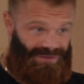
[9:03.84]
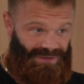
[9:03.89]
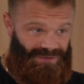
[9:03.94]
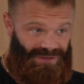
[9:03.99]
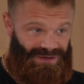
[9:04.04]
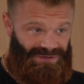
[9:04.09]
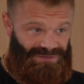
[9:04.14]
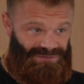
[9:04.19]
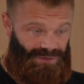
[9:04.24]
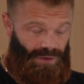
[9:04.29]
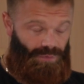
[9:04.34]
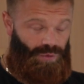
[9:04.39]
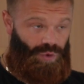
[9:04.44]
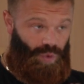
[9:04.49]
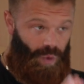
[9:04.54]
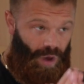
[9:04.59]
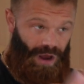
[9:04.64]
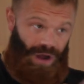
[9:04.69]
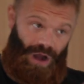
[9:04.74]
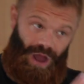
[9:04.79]
than this. I would
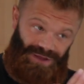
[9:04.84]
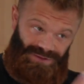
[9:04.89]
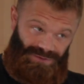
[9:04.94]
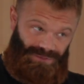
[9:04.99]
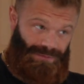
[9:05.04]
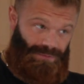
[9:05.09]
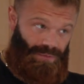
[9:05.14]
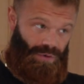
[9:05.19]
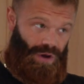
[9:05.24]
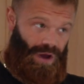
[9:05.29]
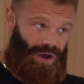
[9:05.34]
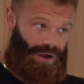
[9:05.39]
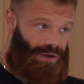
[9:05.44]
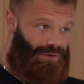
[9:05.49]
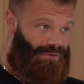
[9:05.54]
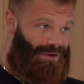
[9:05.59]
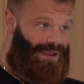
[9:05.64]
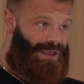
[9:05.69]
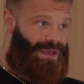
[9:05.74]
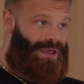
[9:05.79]
quite like to be more
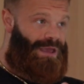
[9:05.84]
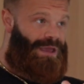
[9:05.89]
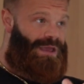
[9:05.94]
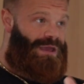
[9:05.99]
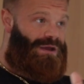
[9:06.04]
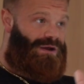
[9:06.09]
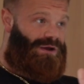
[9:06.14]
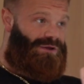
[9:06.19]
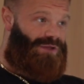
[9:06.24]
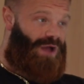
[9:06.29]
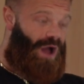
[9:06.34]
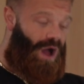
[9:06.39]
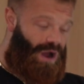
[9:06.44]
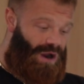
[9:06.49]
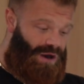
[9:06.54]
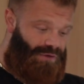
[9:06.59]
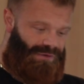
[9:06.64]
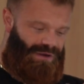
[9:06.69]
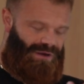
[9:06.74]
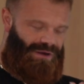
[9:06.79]
hungry because the
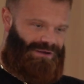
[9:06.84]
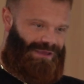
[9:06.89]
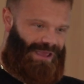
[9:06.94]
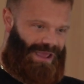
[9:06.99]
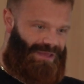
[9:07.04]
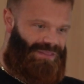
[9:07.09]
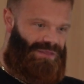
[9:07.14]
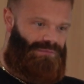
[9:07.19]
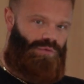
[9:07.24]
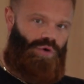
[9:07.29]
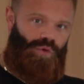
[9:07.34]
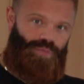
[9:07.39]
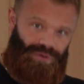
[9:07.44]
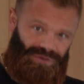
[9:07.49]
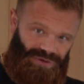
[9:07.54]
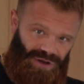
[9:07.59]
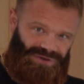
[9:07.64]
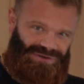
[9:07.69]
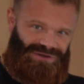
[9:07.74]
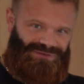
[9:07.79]
hungrier I get, the more
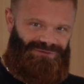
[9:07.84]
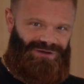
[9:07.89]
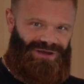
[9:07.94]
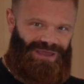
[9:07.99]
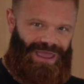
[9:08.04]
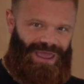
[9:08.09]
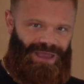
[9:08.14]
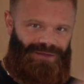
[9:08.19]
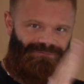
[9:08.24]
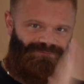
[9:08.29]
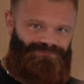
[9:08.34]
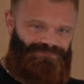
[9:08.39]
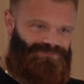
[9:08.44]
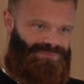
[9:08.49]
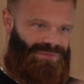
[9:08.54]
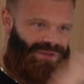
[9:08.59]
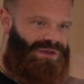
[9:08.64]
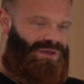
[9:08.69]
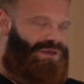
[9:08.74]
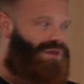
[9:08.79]
productive I get.
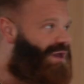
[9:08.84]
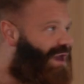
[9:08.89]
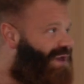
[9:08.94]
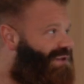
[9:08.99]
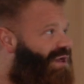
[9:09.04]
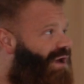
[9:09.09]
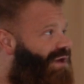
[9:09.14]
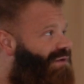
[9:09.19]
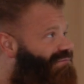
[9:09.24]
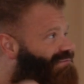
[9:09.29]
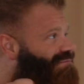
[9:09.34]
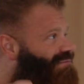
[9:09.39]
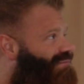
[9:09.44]
It's like